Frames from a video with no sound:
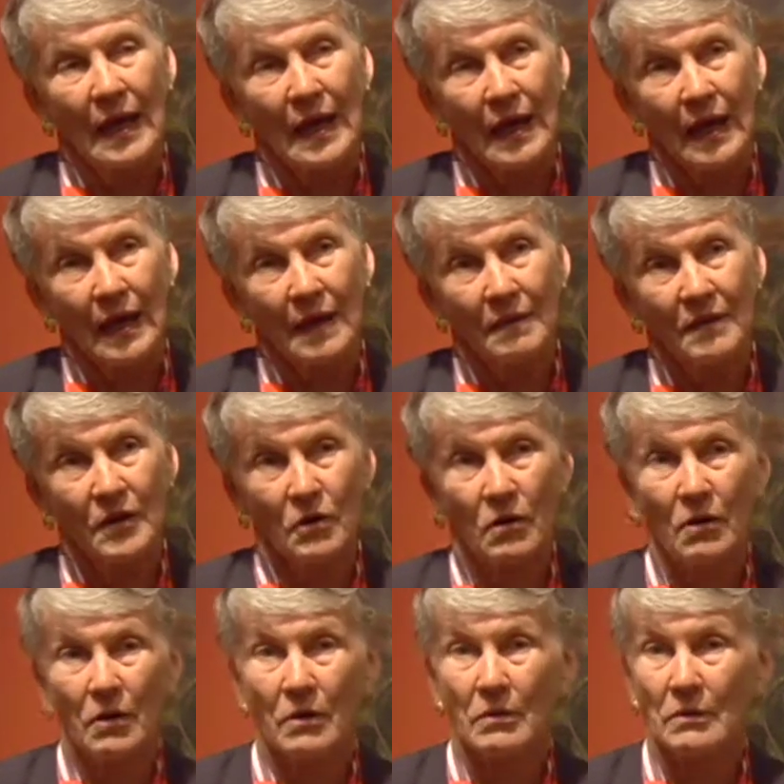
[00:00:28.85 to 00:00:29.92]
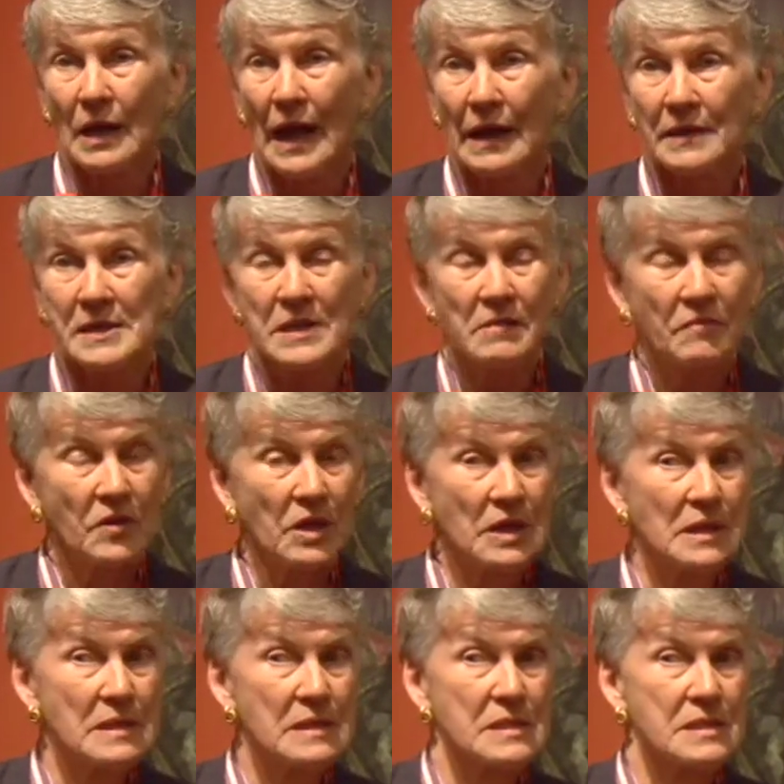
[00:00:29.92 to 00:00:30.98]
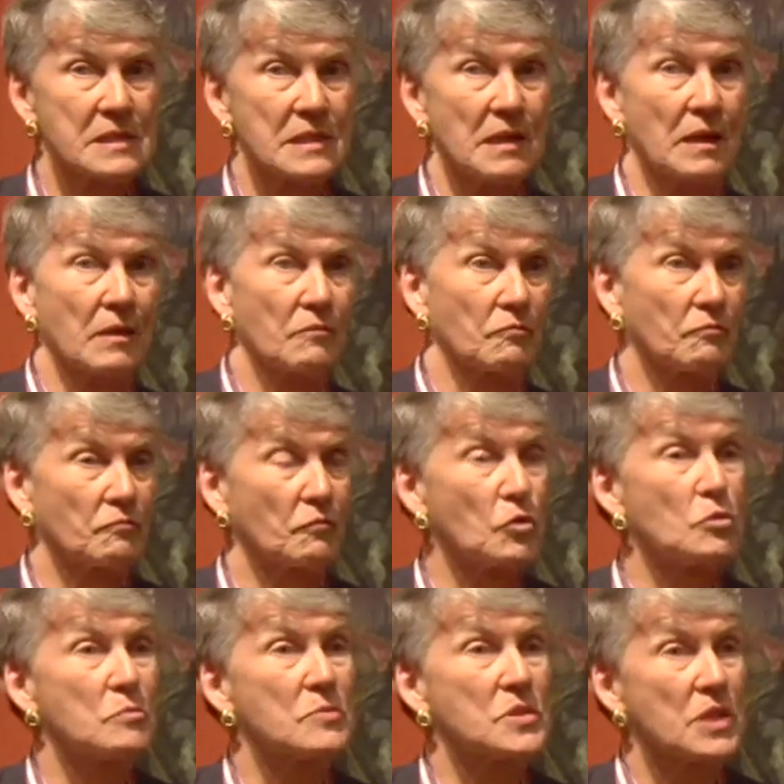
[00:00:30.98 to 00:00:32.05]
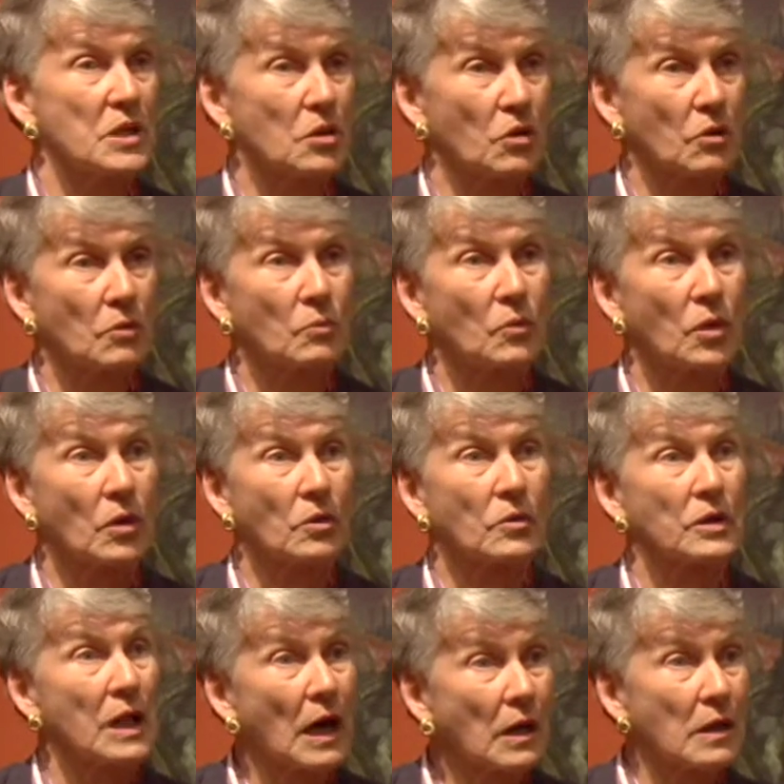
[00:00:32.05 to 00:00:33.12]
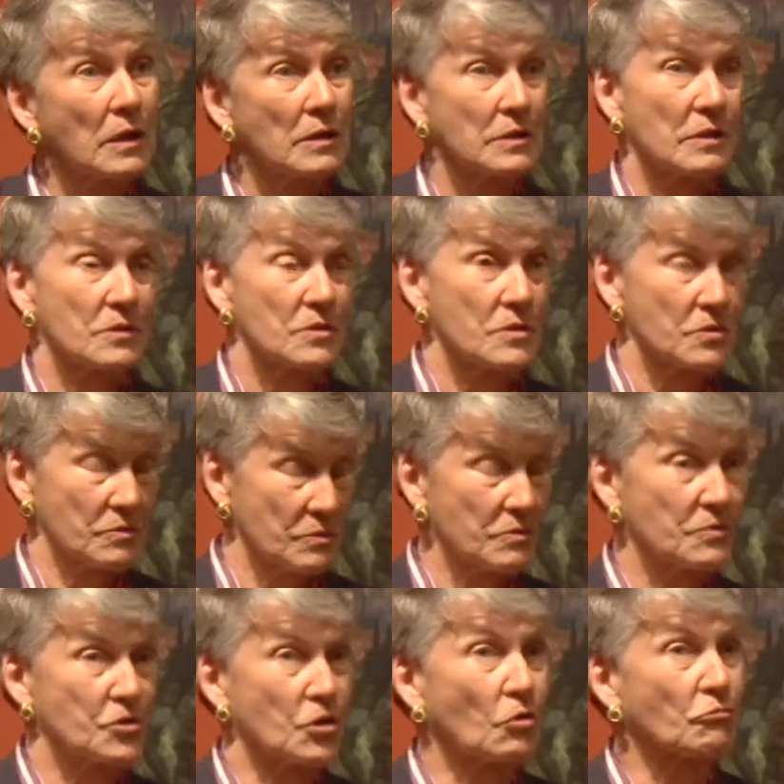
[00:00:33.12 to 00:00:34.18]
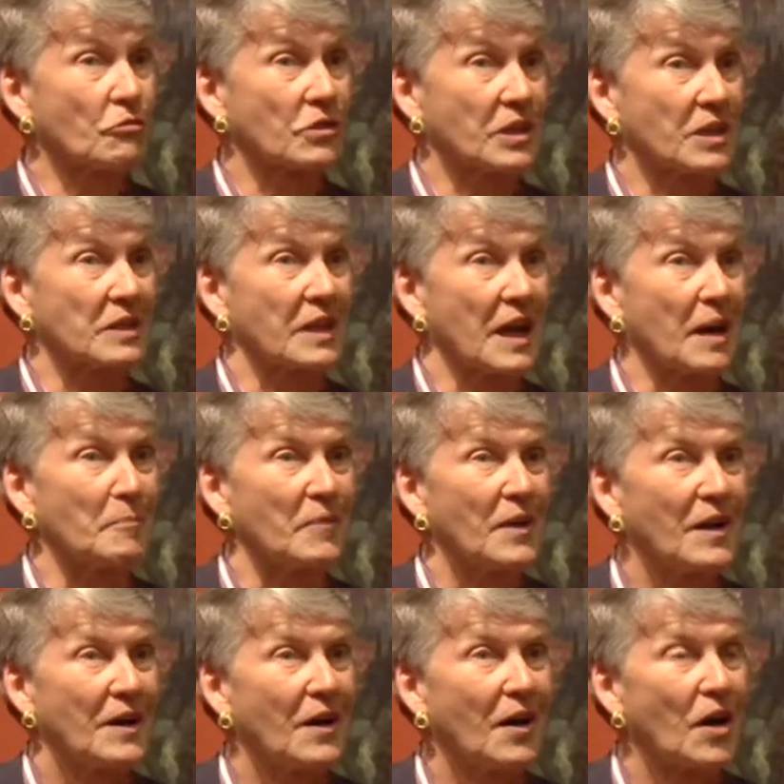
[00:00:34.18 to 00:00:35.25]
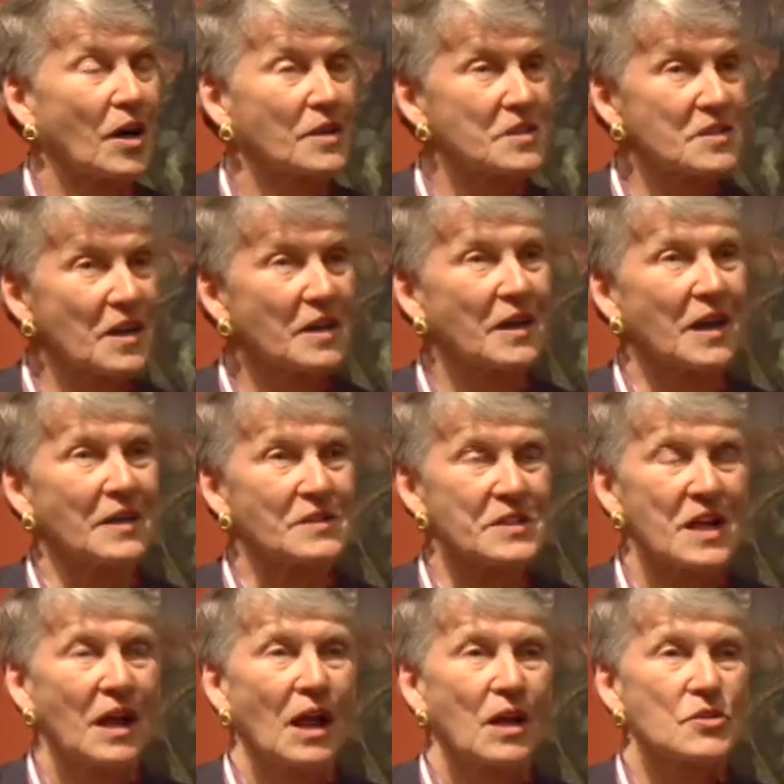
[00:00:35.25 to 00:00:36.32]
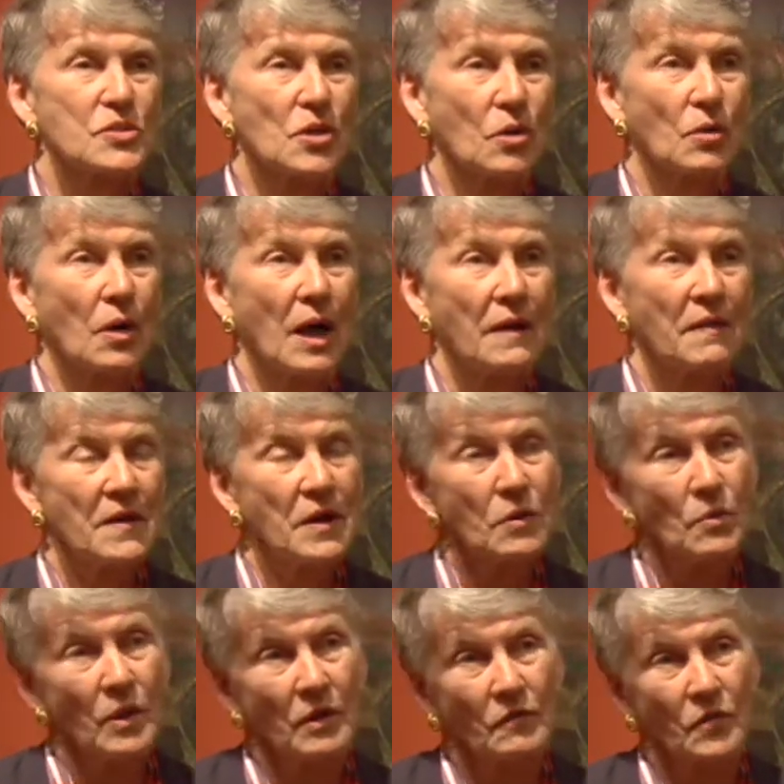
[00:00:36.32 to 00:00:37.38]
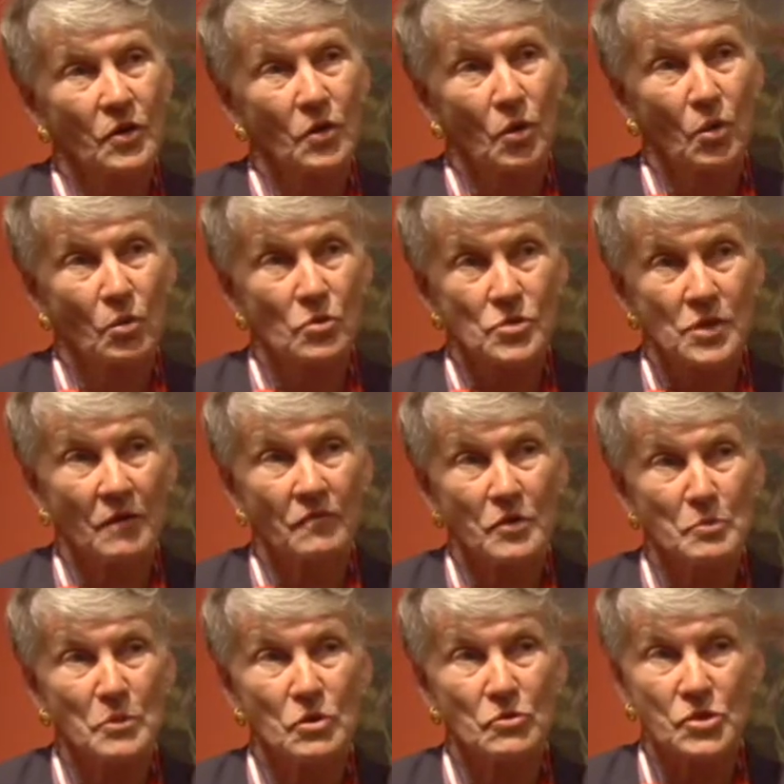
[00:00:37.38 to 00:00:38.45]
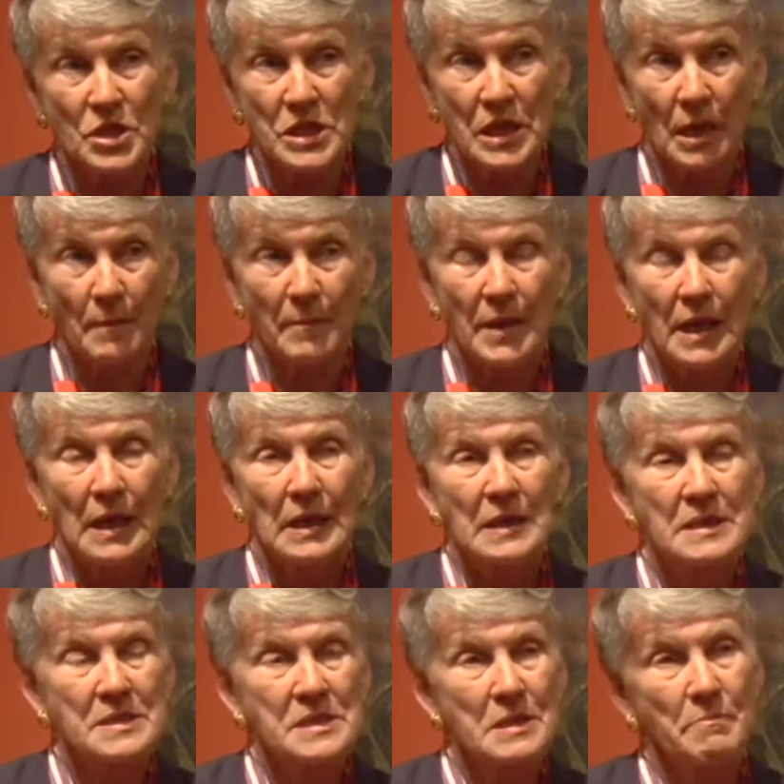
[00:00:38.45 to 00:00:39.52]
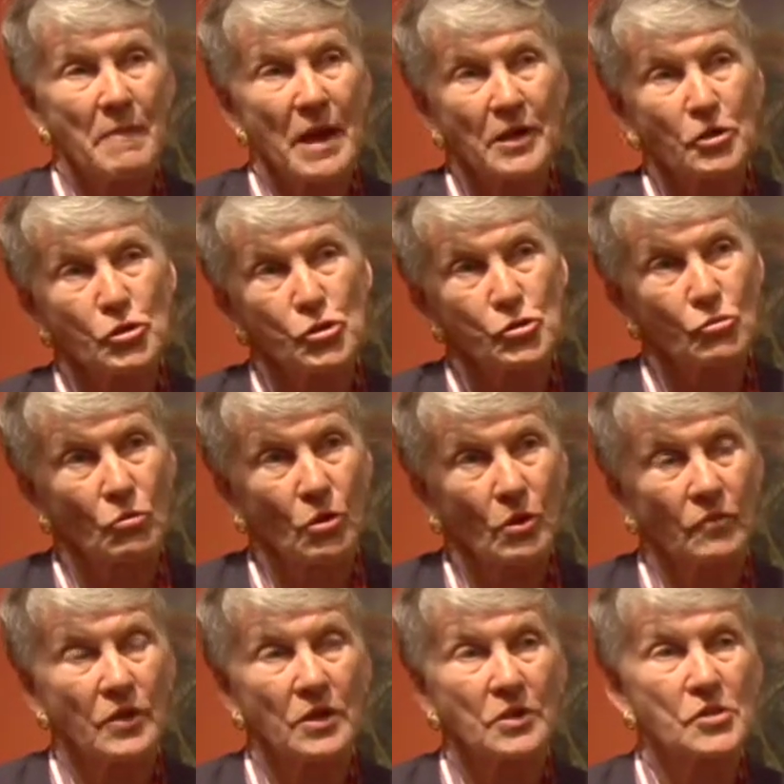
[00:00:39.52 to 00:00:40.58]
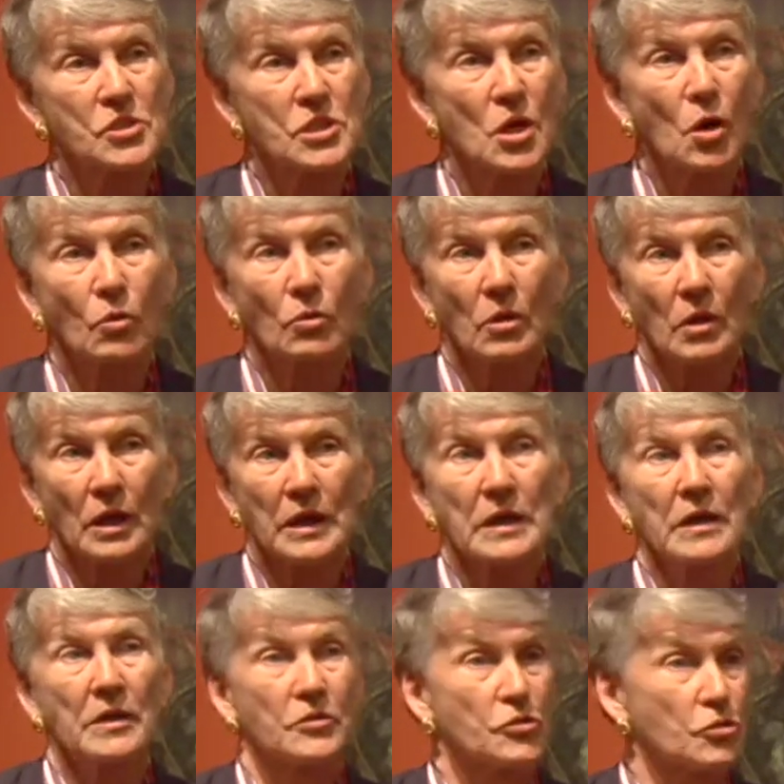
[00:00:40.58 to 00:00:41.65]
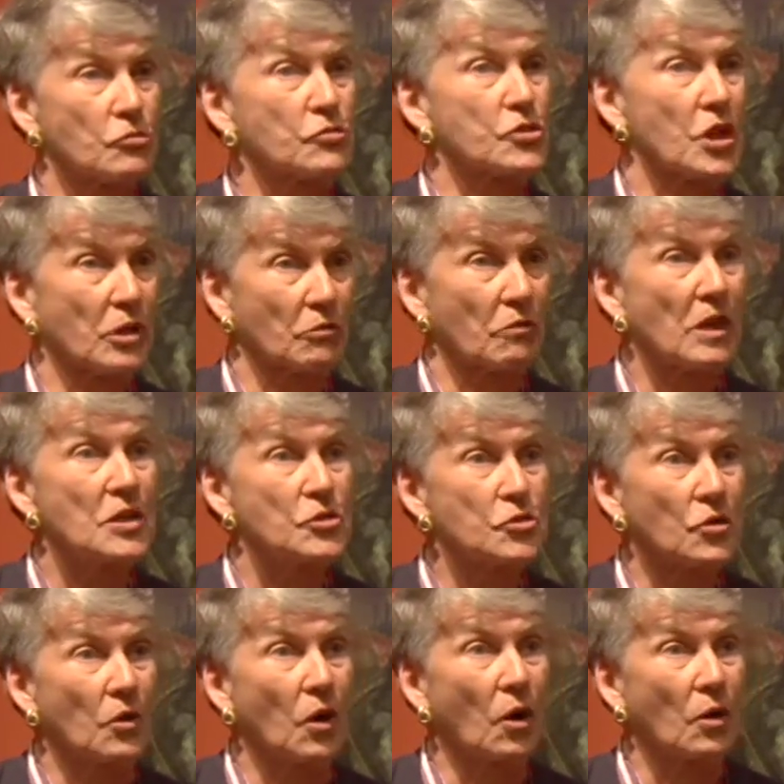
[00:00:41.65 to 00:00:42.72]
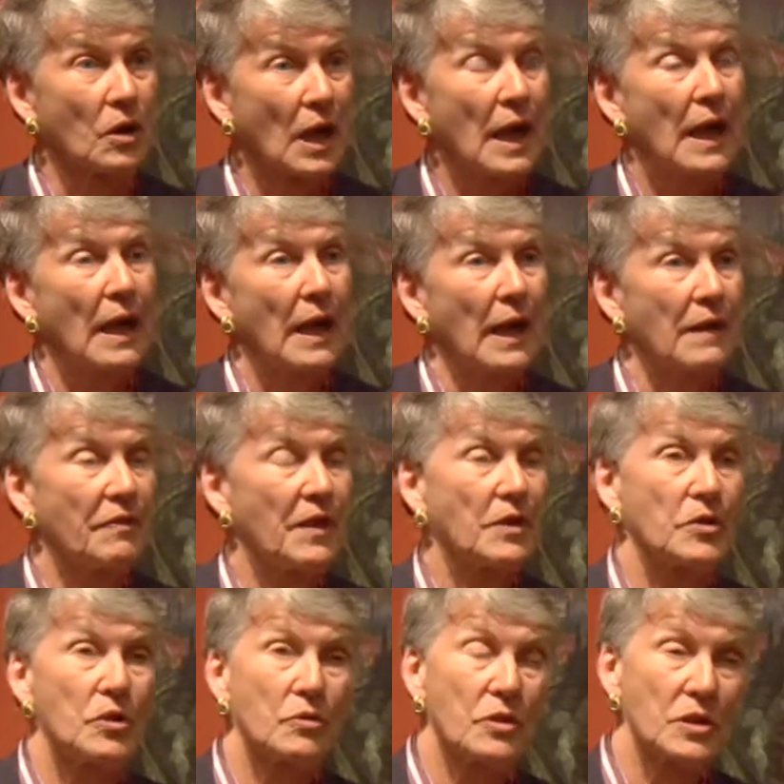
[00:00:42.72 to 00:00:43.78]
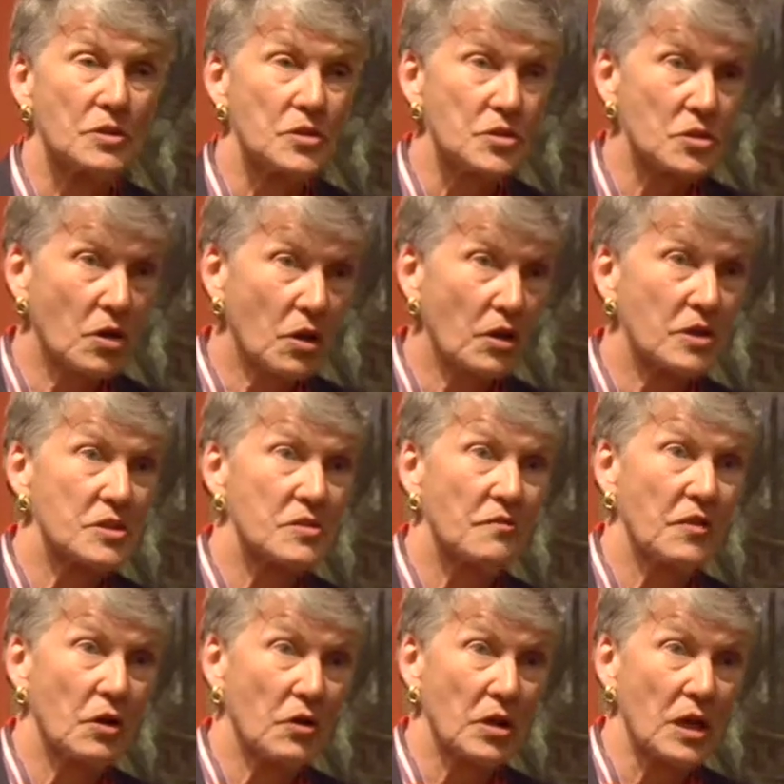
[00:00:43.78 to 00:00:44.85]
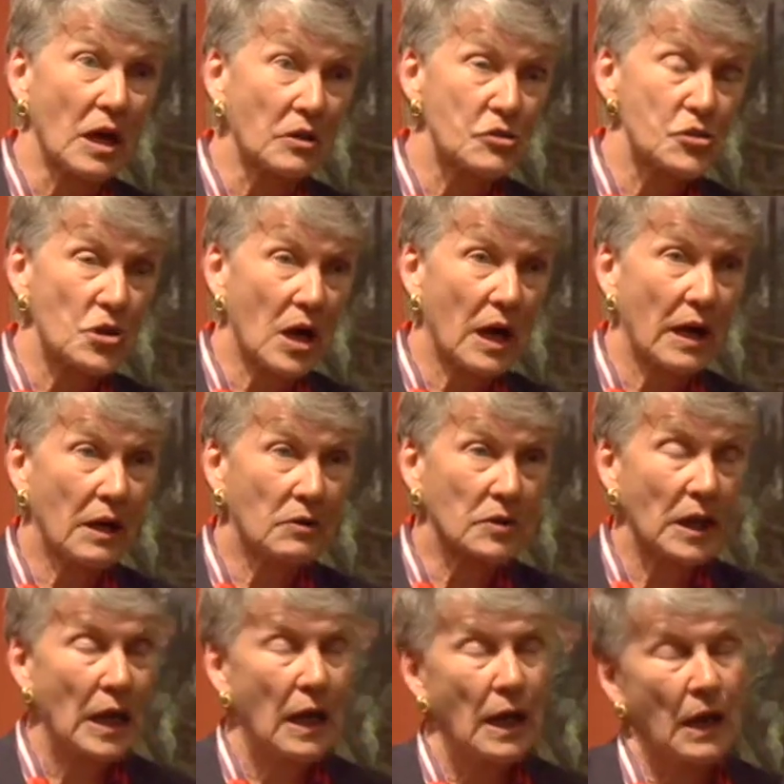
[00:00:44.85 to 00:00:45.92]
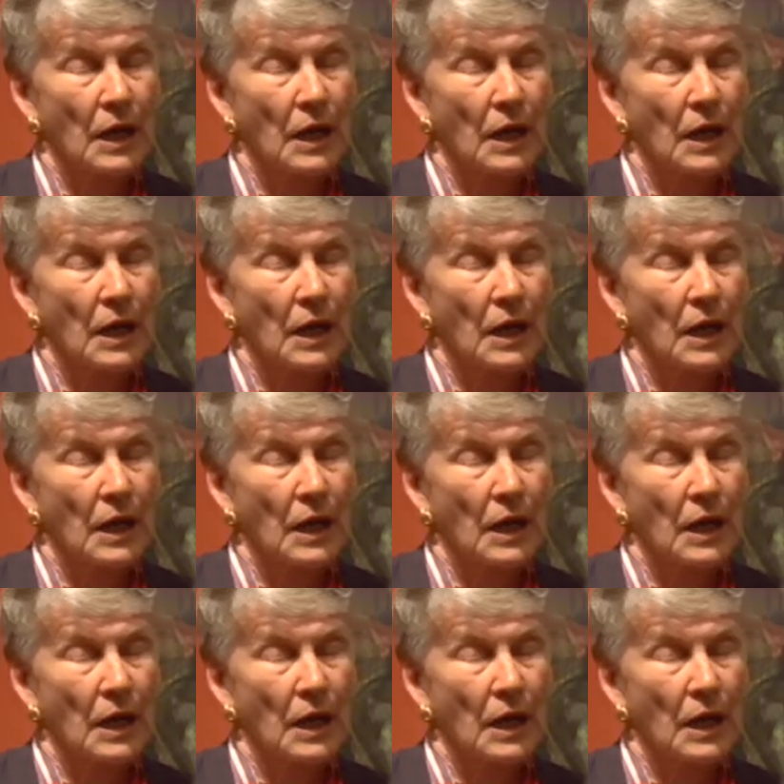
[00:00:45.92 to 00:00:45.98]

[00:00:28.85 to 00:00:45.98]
There are activities and rooms here where young children can come on Sundays. So I think one of the goals of the museum is to make sure that it's totally intergenerational and that you can start as a very young child.